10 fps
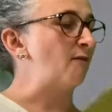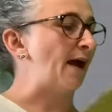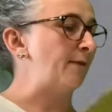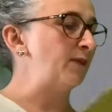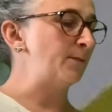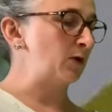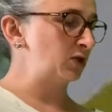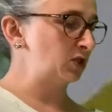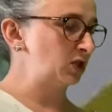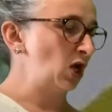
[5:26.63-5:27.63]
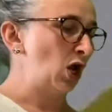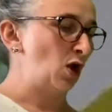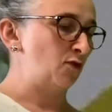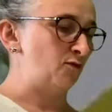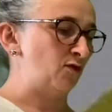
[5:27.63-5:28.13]
around the bush,
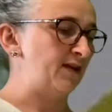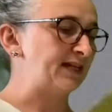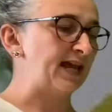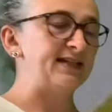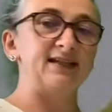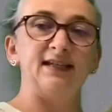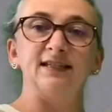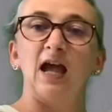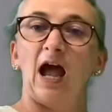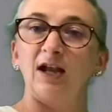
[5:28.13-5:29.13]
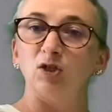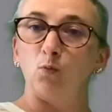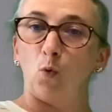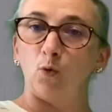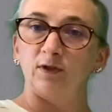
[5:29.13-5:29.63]
through the daisies and
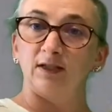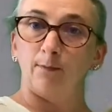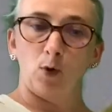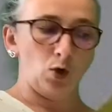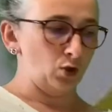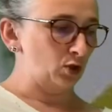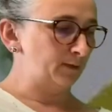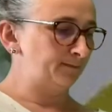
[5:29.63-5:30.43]
towards the pond.